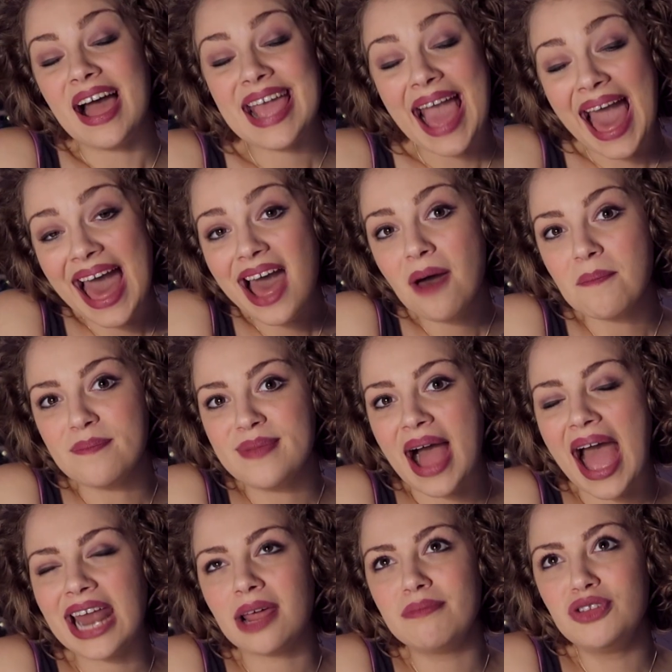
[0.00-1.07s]
I am
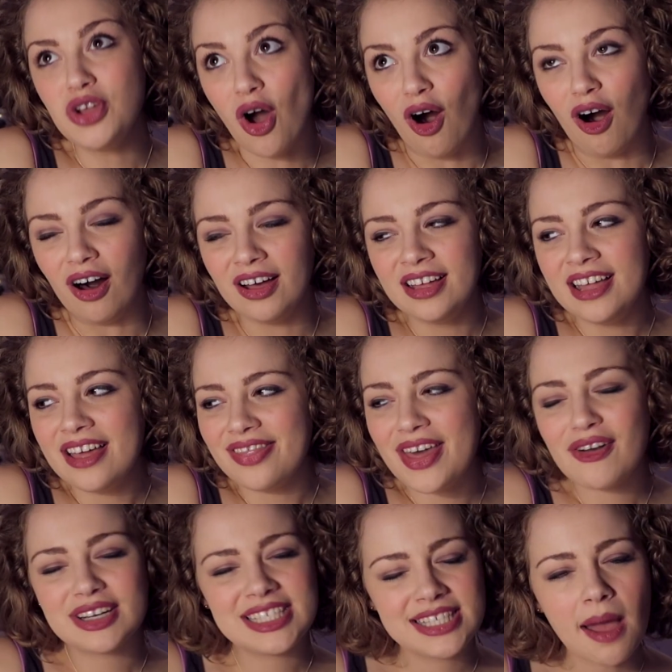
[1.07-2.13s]
and I'm not
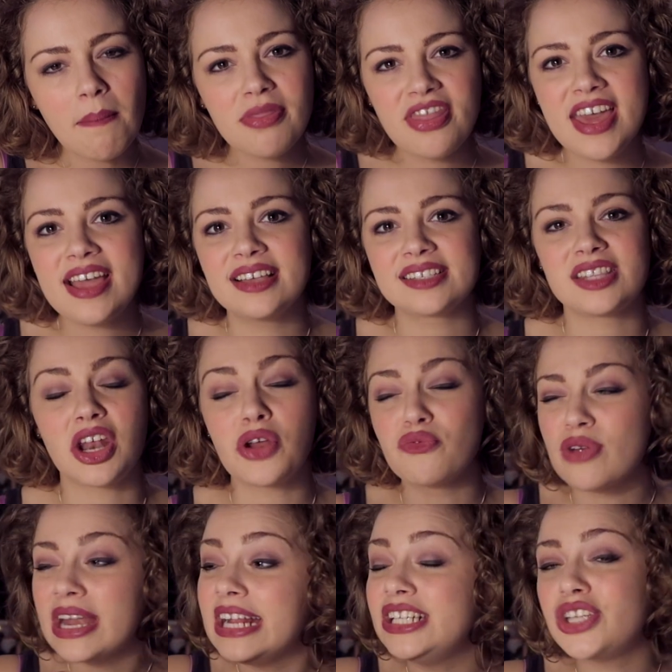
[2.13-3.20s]
there are some things that I
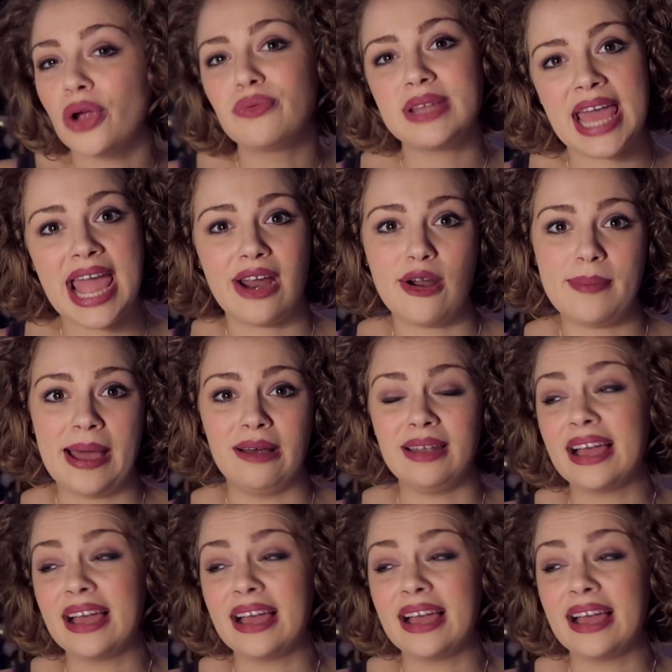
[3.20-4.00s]
really don't care about.